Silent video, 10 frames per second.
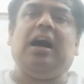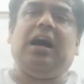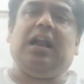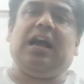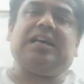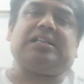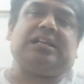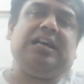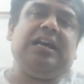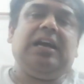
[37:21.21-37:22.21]

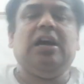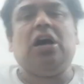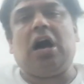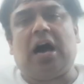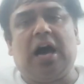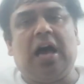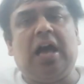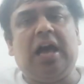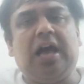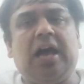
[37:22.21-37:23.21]
Lastly,
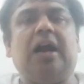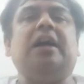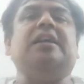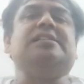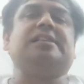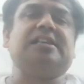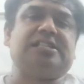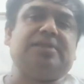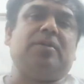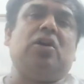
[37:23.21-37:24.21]
I
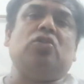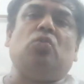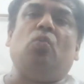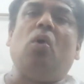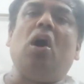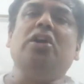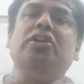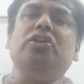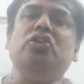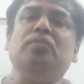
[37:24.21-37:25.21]
discussed about
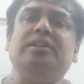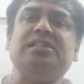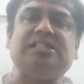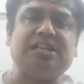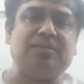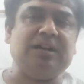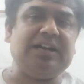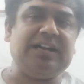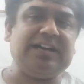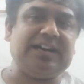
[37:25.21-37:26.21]
von Neumann
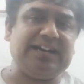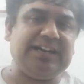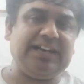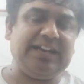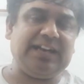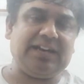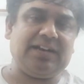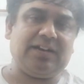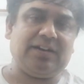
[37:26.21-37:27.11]
stability criterion.